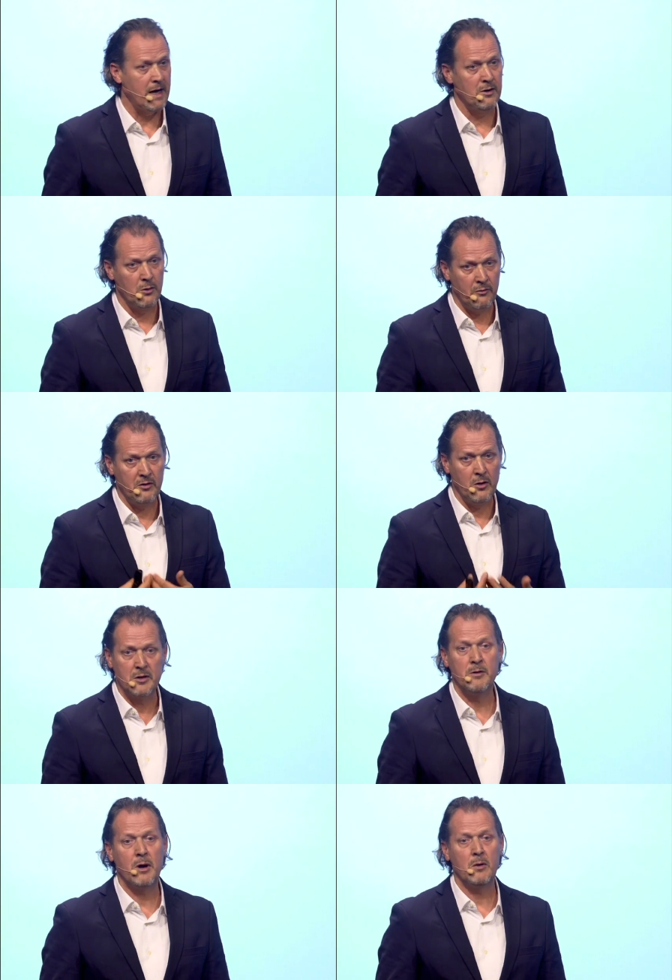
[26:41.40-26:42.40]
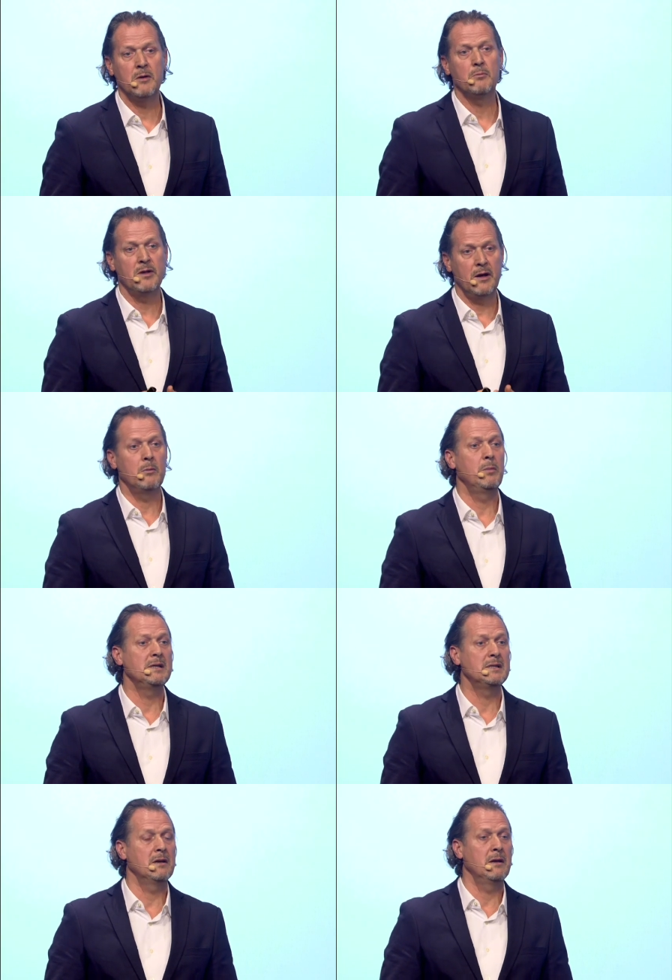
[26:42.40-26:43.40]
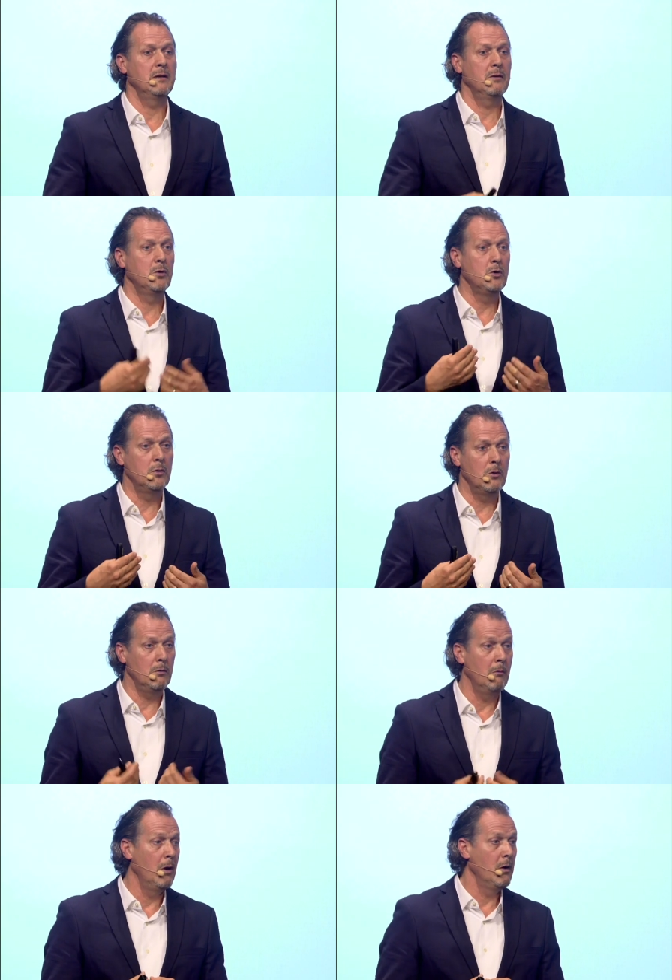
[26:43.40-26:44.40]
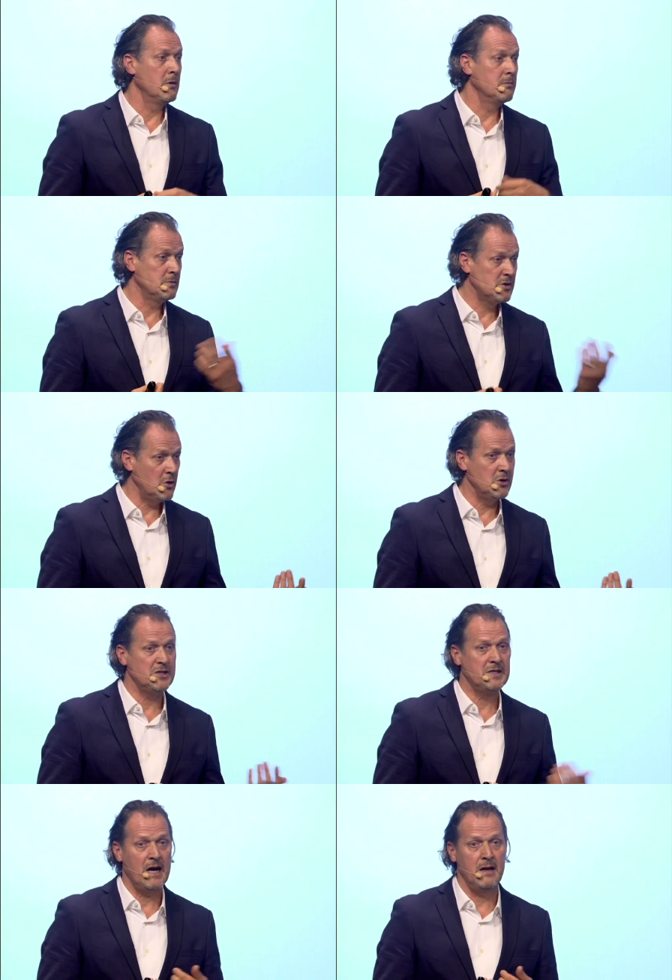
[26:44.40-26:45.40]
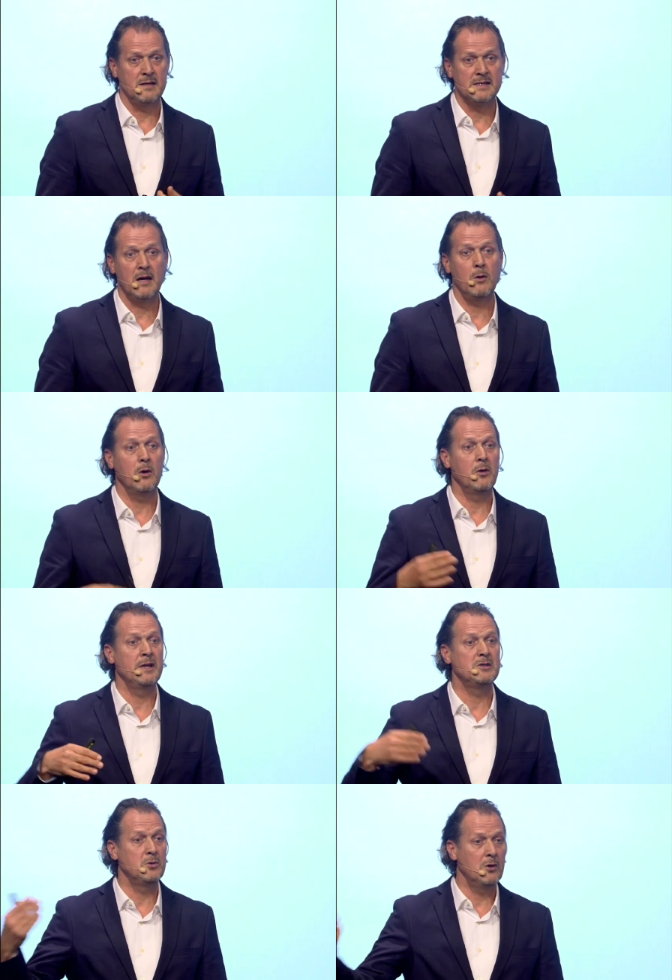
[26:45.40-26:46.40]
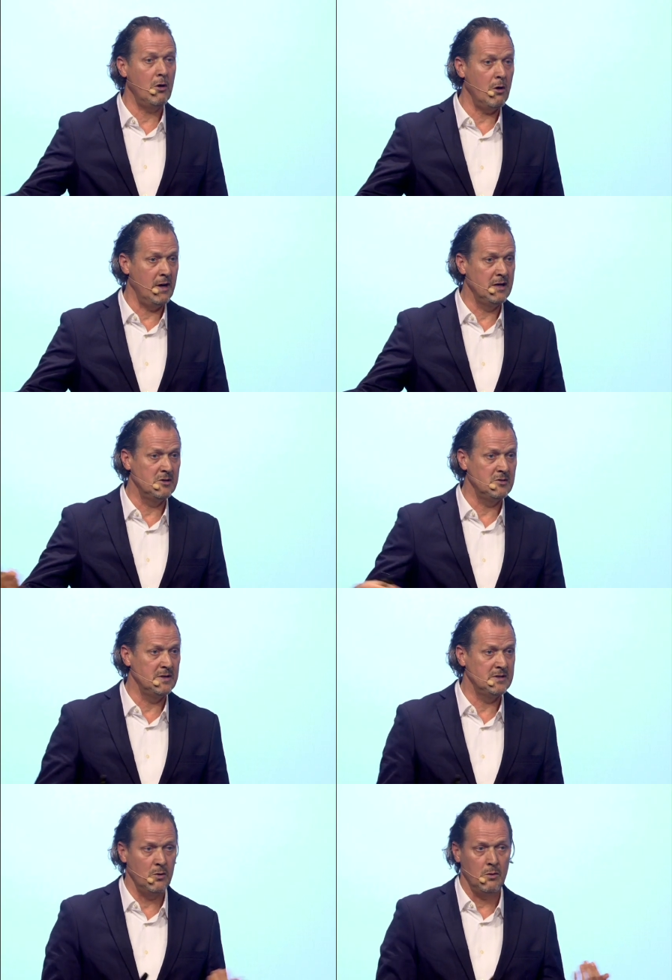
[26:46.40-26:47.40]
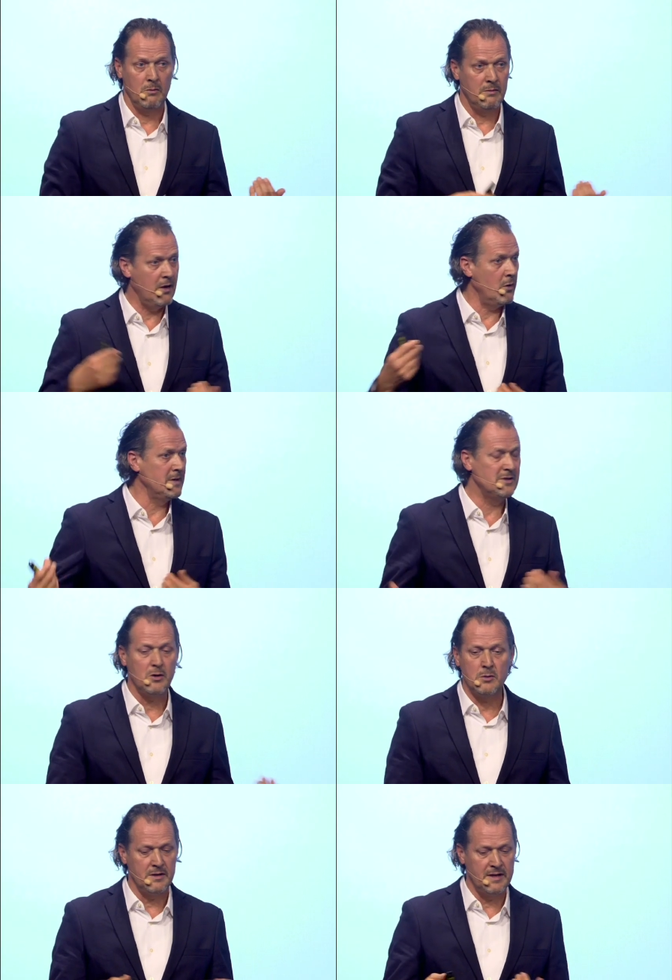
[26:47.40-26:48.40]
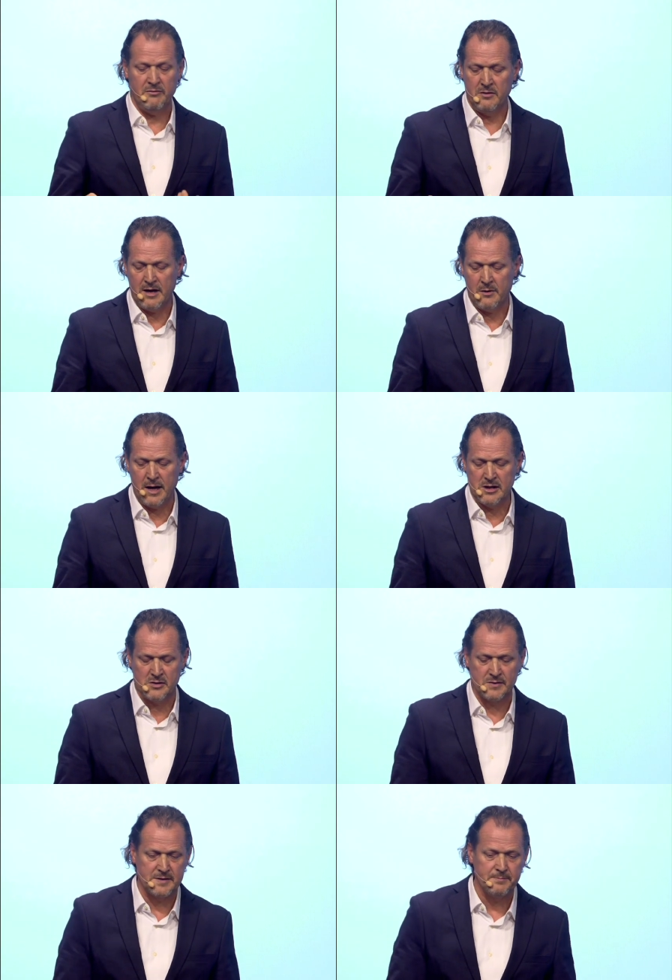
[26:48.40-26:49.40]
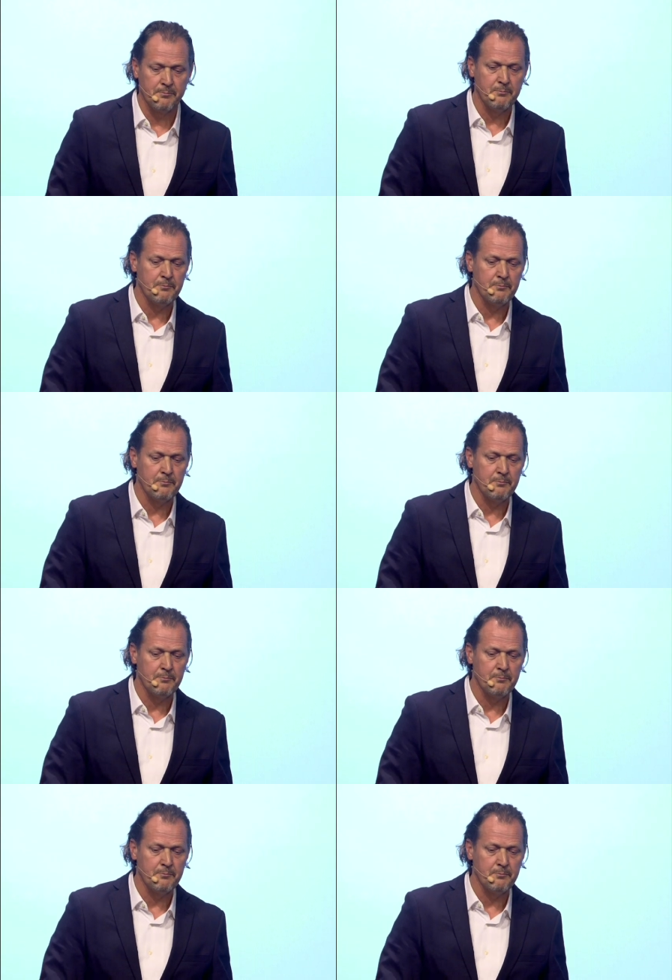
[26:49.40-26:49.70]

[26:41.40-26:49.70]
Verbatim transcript: I don't know if you heard about it, but they are basically Google, a search giant, is now going into the car industry. So they go in total different directions